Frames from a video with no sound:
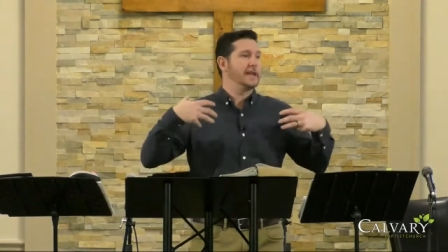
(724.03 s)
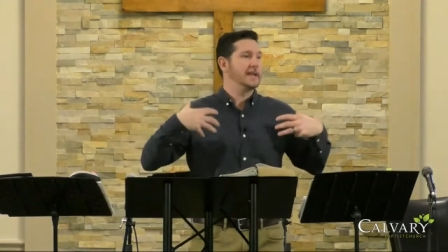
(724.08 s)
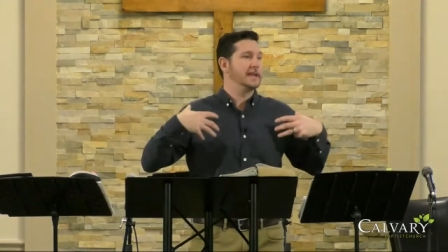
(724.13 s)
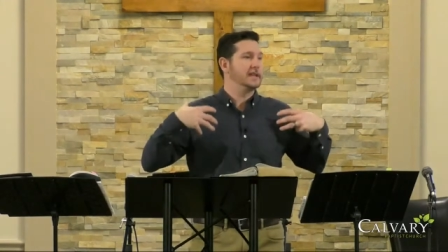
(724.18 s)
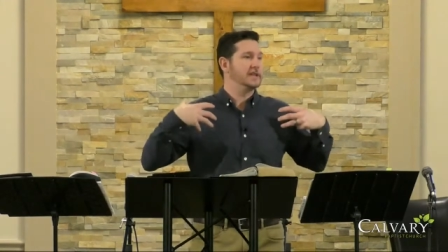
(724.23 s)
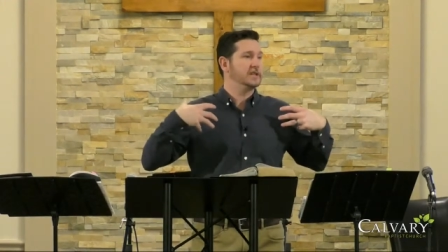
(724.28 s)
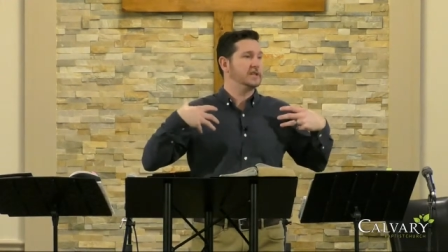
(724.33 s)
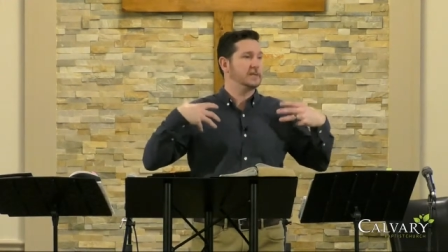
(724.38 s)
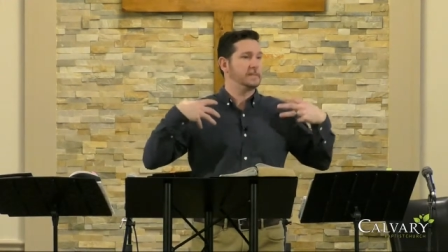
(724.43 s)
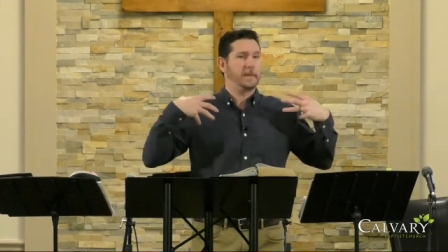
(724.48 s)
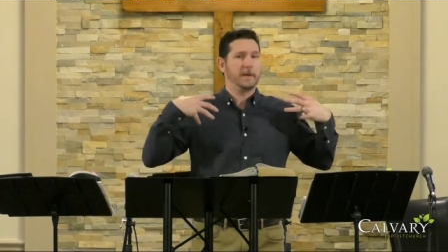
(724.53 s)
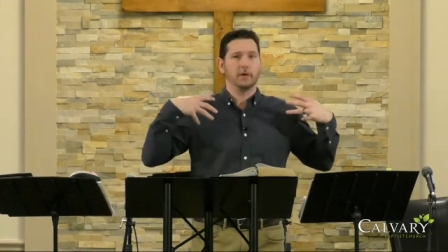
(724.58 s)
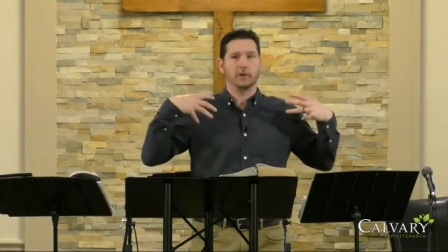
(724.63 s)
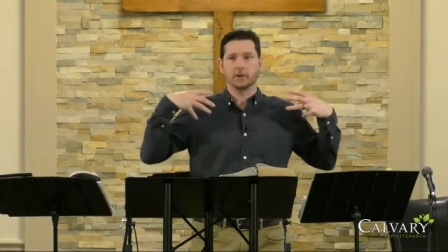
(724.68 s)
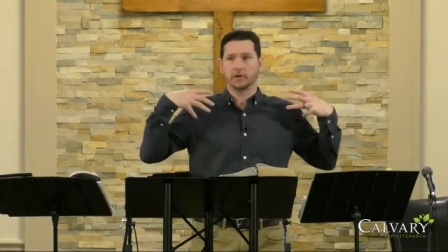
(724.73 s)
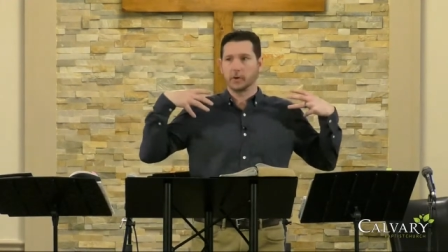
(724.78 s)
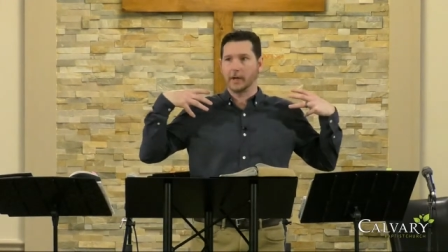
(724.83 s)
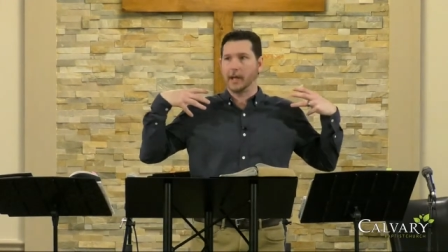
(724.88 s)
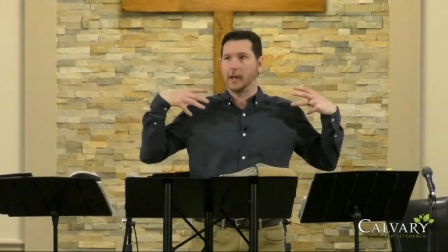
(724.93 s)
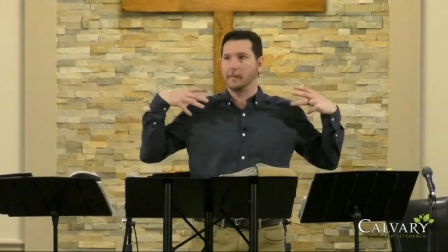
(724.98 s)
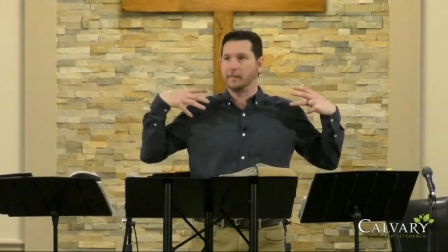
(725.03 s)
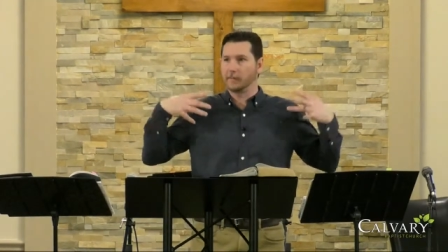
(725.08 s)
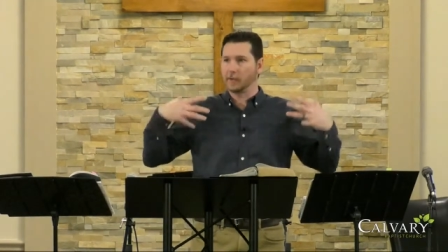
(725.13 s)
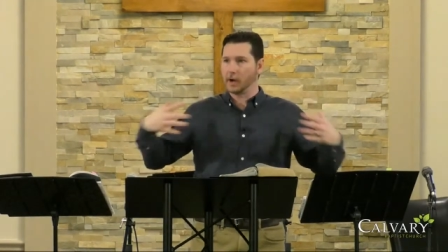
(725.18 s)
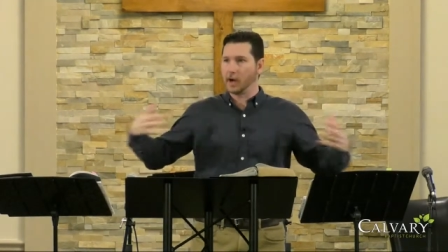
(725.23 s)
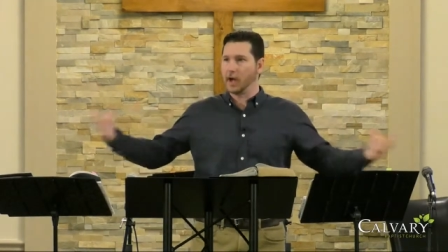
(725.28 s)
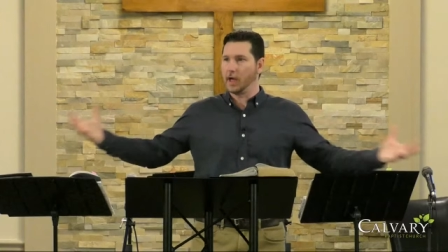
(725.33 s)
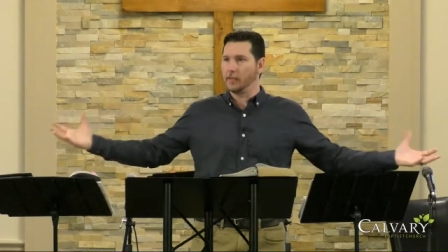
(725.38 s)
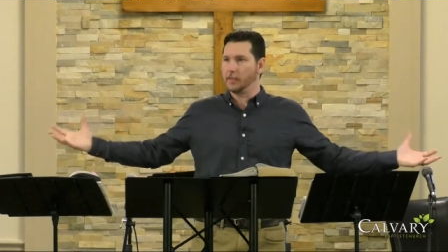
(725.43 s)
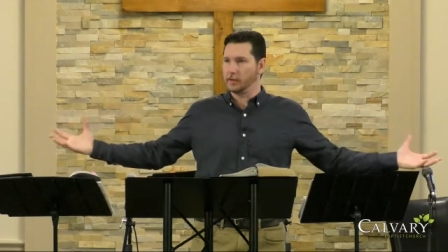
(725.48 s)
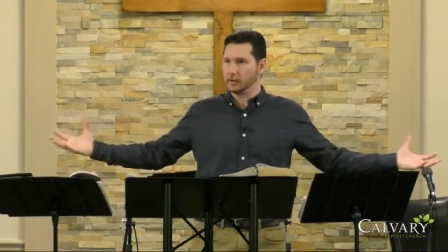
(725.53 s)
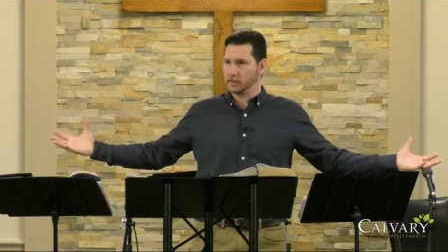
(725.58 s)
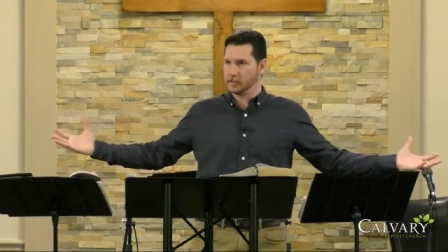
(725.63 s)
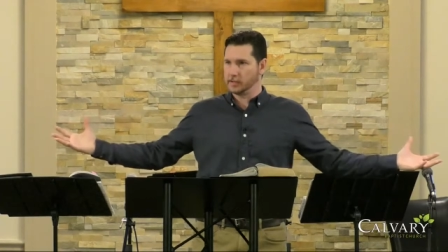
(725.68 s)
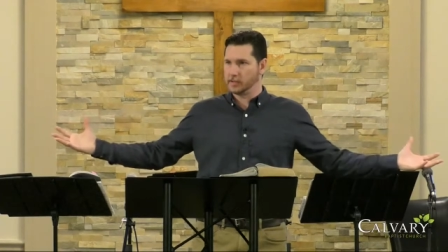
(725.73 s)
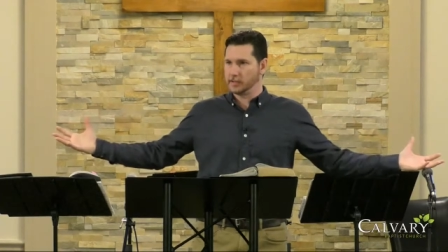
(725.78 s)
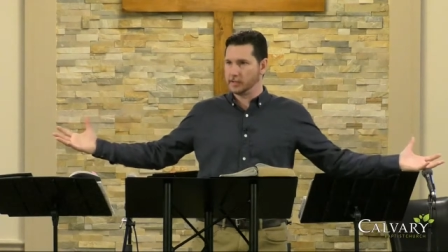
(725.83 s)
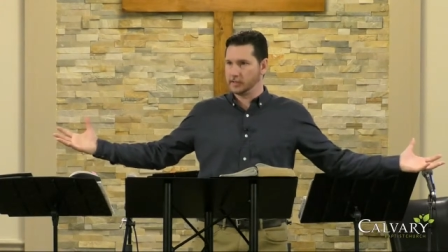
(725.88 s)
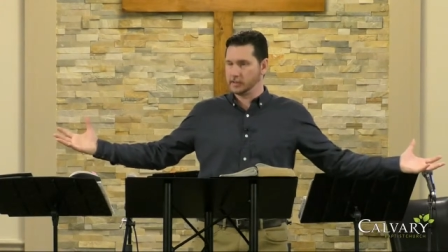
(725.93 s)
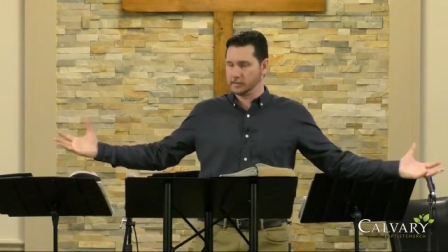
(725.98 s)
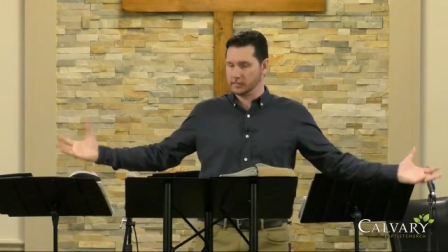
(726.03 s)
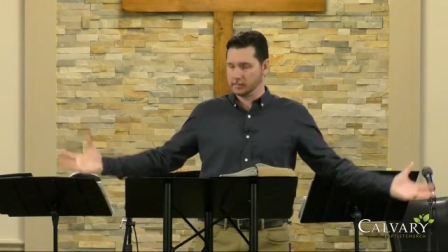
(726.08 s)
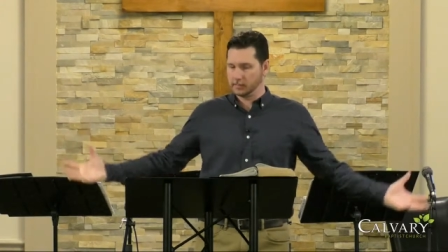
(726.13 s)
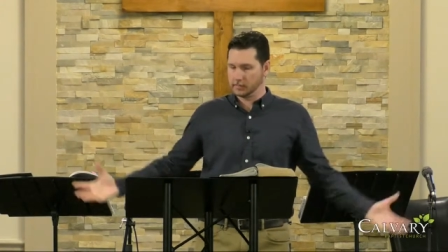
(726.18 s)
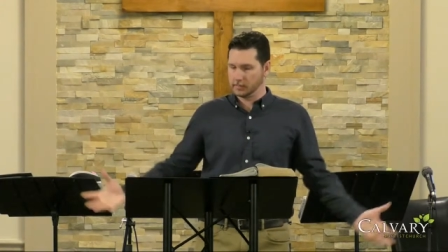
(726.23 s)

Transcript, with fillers: in spiritual help for others.